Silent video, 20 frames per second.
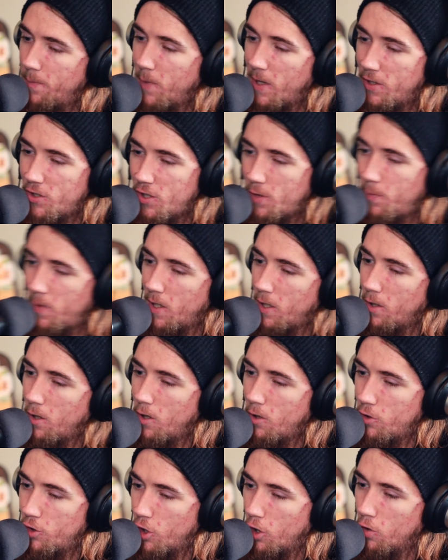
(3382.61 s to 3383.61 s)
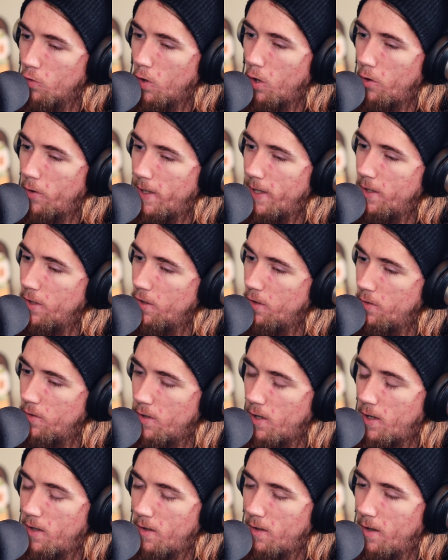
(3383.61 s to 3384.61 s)
Ben Shapiro, Joe Rogan,
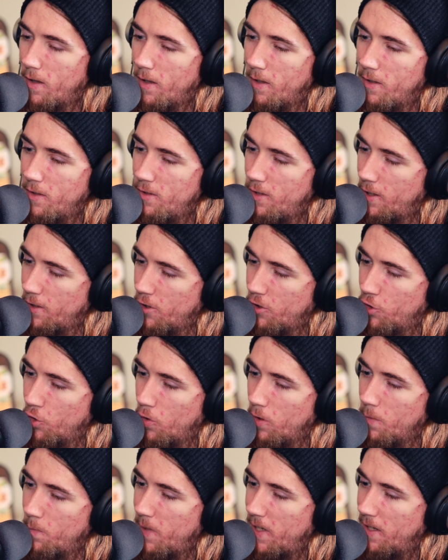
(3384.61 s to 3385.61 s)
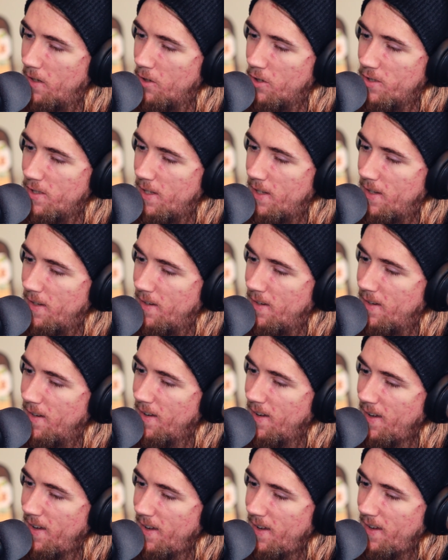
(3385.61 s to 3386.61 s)
Dr. Jordan Peterson,
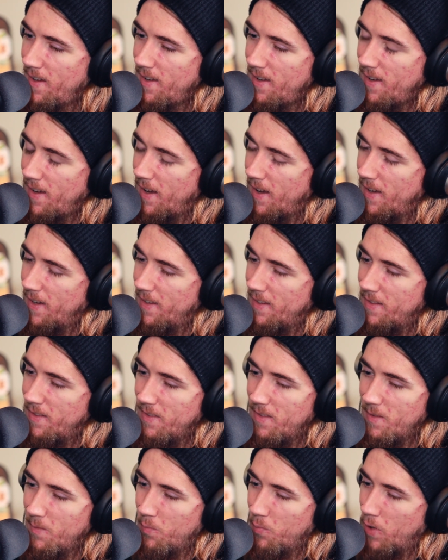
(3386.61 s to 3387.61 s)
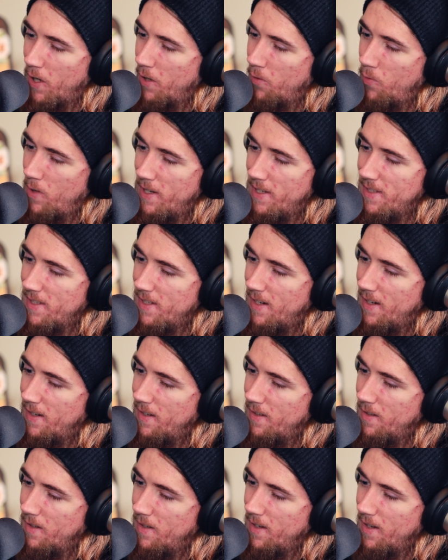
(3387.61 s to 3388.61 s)
Brett
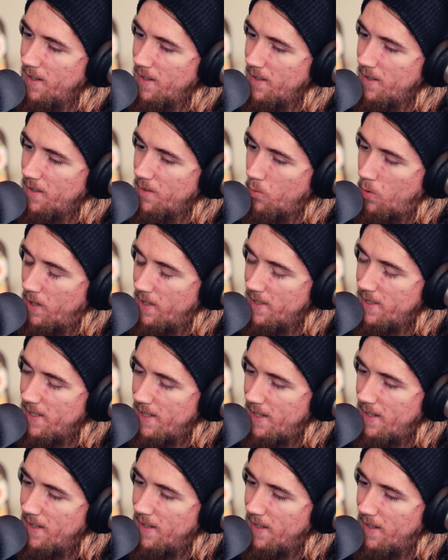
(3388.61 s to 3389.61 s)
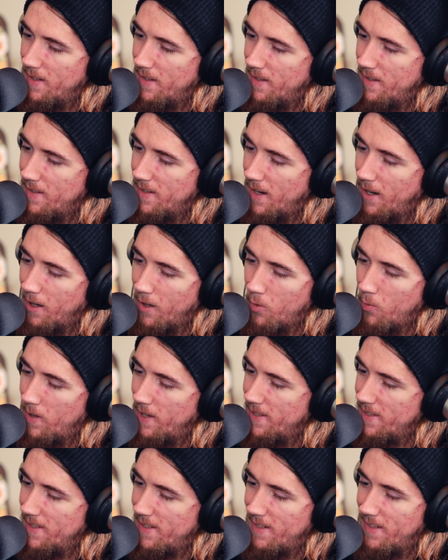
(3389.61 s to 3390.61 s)
Weinstein and Eric
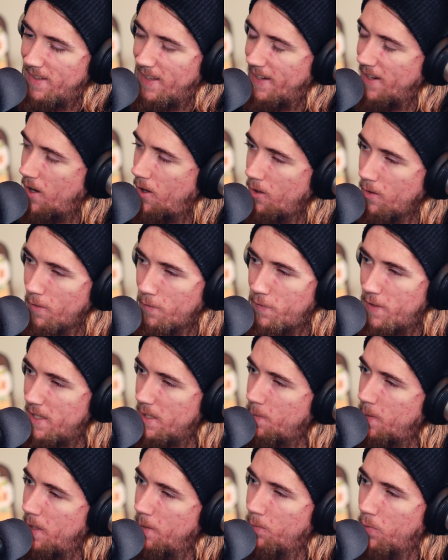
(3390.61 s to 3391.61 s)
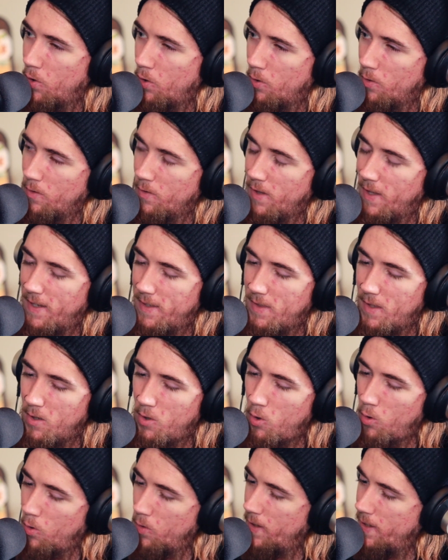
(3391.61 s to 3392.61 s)
Weinstein, like all of these people, like the
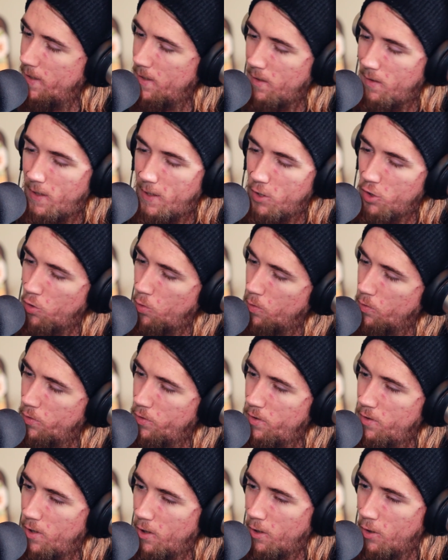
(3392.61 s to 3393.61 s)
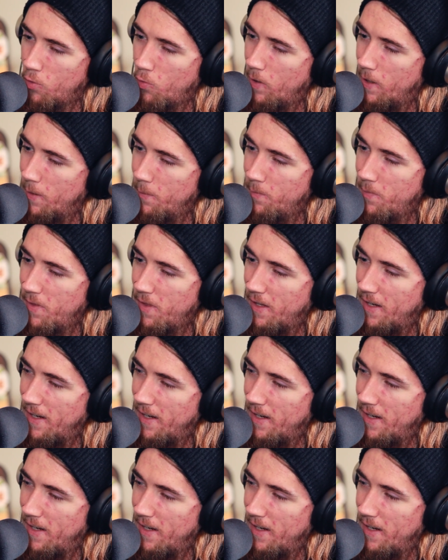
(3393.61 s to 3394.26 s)
whole intellectual dark web thing.